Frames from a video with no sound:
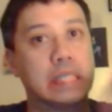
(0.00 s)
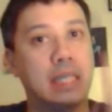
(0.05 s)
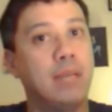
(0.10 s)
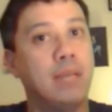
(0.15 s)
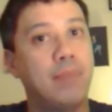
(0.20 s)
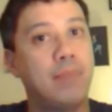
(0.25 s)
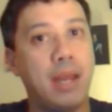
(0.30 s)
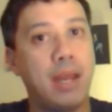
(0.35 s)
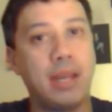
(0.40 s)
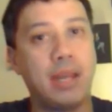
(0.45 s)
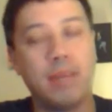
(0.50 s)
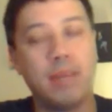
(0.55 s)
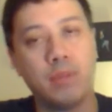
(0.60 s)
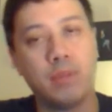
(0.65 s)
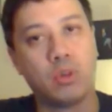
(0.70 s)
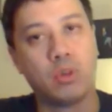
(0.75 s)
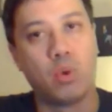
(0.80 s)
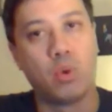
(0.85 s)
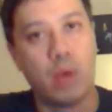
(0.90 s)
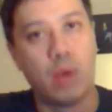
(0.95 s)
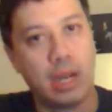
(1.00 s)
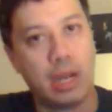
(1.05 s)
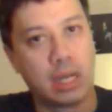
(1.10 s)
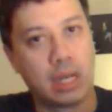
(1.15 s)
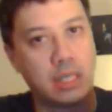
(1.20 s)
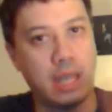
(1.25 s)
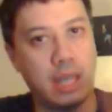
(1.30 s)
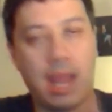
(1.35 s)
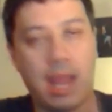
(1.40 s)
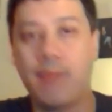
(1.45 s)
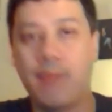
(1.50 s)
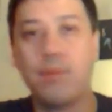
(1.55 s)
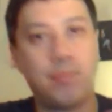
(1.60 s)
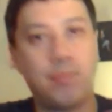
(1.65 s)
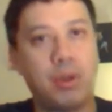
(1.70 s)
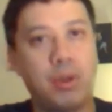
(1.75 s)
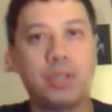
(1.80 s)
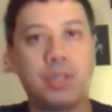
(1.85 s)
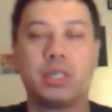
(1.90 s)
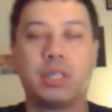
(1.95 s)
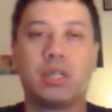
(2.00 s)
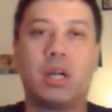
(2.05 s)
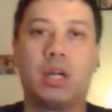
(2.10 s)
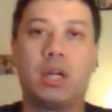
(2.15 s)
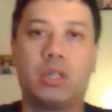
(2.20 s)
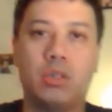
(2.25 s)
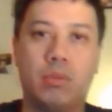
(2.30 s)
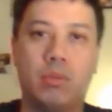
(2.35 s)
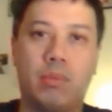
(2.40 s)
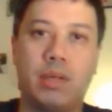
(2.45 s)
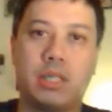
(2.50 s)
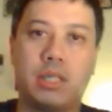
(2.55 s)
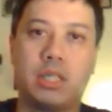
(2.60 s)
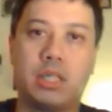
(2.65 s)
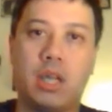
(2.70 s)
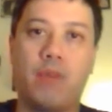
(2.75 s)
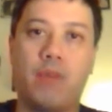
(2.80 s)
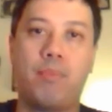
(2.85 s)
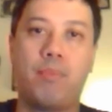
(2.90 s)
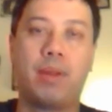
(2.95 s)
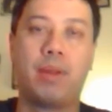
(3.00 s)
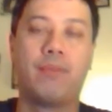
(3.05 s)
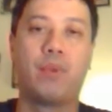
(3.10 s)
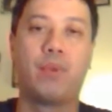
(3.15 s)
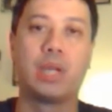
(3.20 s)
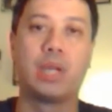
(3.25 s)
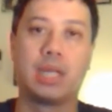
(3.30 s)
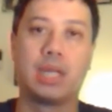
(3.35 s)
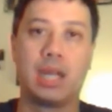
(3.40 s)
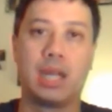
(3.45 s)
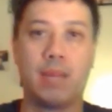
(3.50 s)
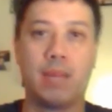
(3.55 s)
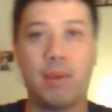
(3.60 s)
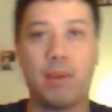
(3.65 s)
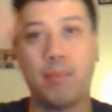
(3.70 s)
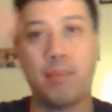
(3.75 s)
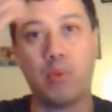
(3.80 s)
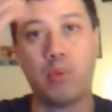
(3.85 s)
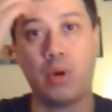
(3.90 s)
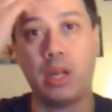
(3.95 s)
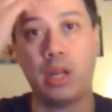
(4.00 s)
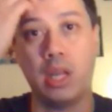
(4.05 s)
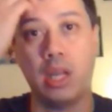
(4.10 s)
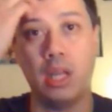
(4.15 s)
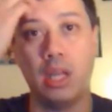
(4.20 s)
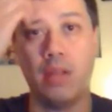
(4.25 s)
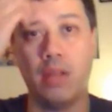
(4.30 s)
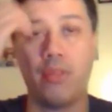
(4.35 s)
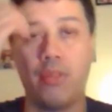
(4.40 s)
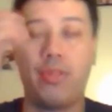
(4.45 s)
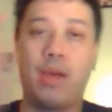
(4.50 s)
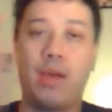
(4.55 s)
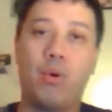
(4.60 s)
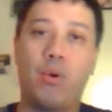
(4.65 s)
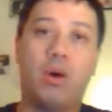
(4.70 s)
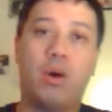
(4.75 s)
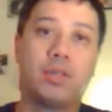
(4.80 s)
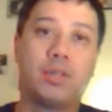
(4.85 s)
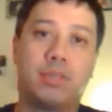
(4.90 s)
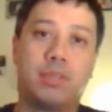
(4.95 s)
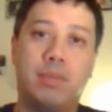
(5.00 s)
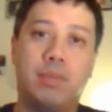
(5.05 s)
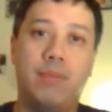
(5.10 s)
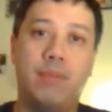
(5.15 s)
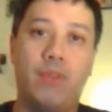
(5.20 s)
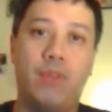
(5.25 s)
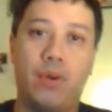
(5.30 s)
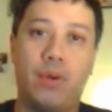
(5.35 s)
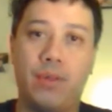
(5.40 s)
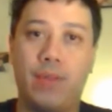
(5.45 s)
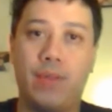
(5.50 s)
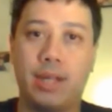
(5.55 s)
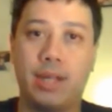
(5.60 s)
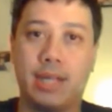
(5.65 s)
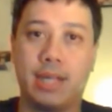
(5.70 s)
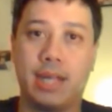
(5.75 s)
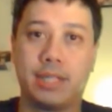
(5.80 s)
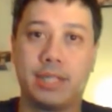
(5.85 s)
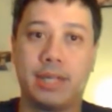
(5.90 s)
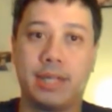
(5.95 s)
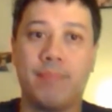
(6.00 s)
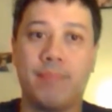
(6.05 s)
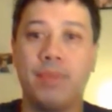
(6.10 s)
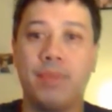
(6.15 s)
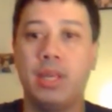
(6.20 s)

Keep that name real quiet because I haven't personally talked to him myself, but if we can get him on board, that will also be very fantastic.